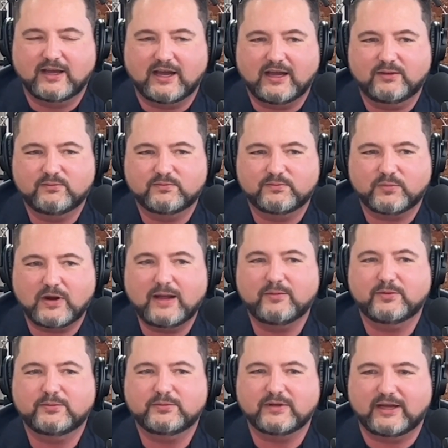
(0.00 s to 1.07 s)
I'm
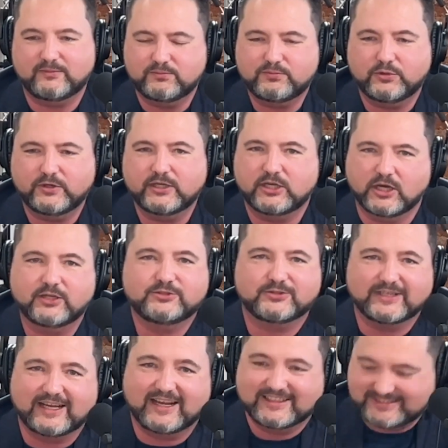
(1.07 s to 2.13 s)
pretty
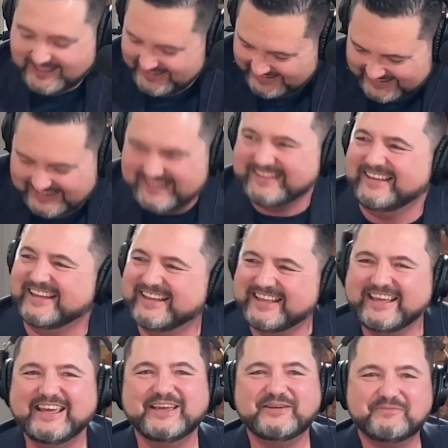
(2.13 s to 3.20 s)
country, guys.
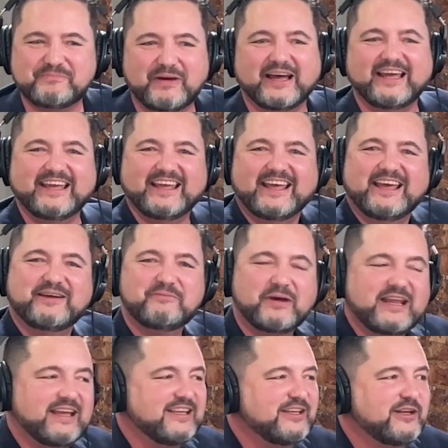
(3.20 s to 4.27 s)
but
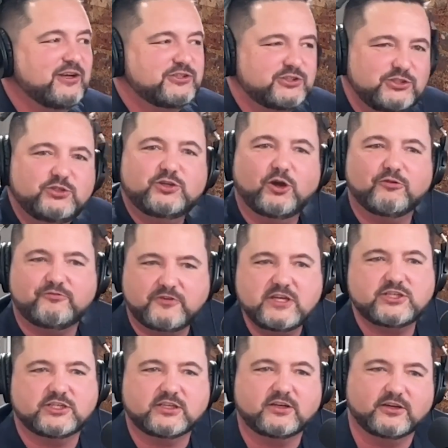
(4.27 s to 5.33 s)
so you go
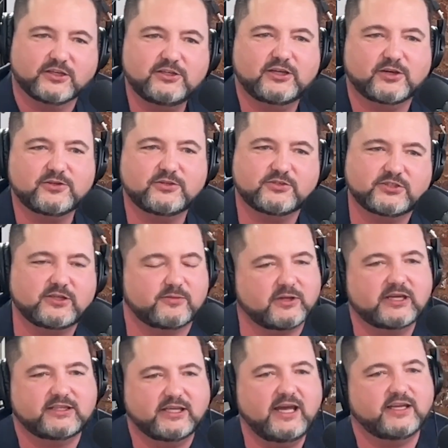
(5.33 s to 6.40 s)
fishing or you go do something
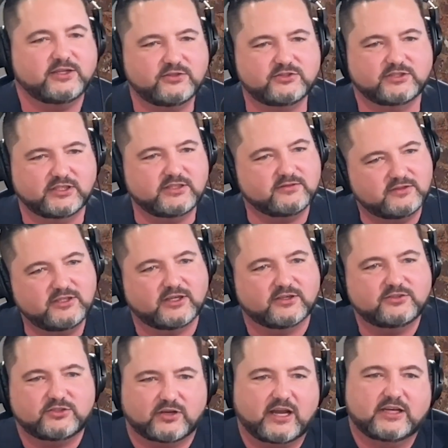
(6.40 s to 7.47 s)
like that, and you'd see
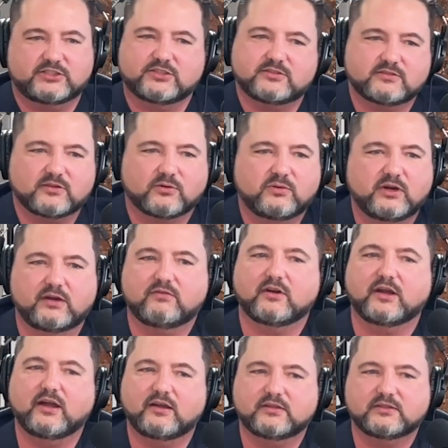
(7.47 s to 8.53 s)
trash or
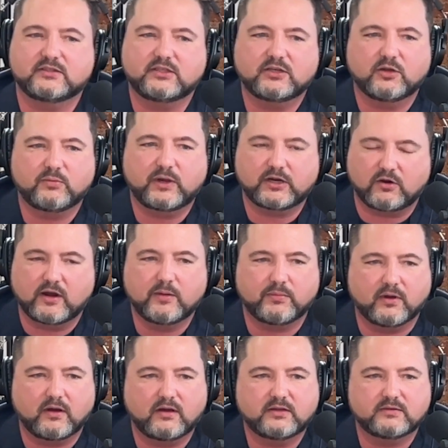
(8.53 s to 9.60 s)
whatever out, and my
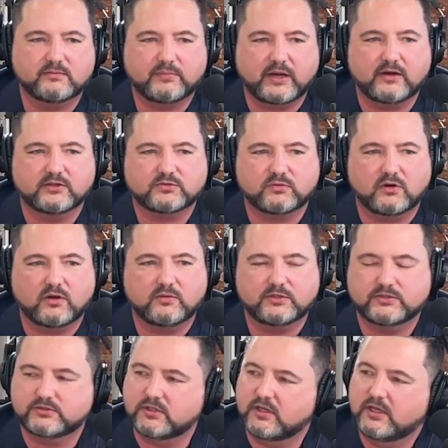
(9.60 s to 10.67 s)
grandpa and parents were
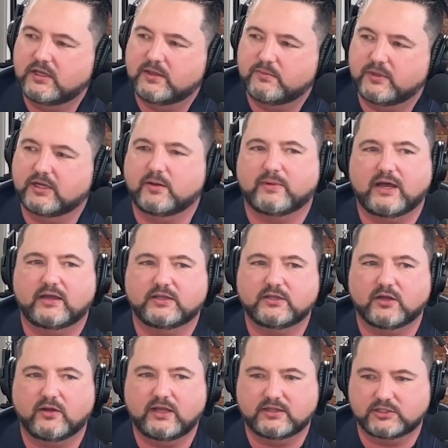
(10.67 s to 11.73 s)
always big about
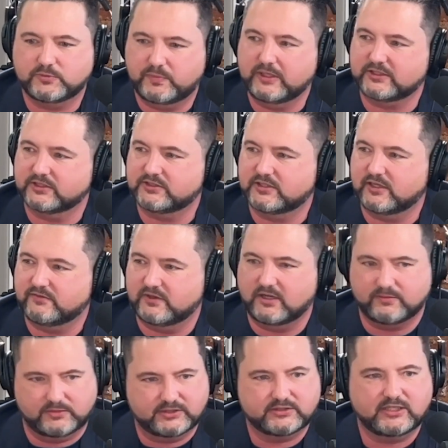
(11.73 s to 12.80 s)
hey, let's pick this stuff
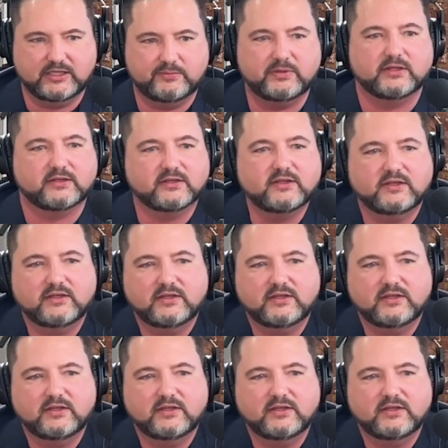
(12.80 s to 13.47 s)
up and let's keep it